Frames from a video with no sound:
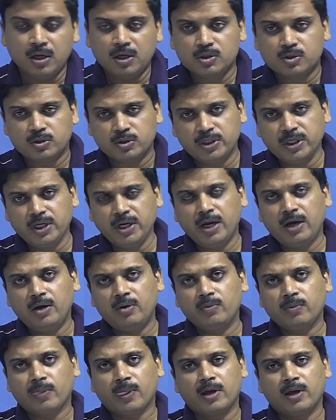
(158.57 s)
So till
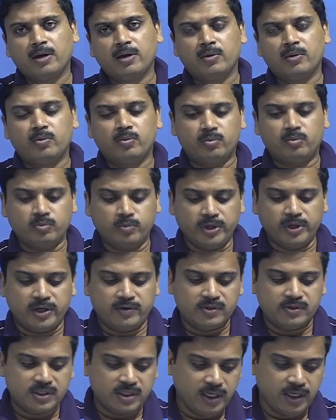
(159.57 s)
now we have
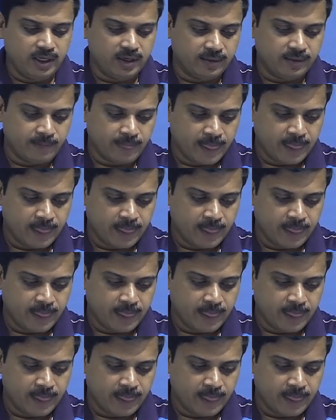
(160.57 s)
seen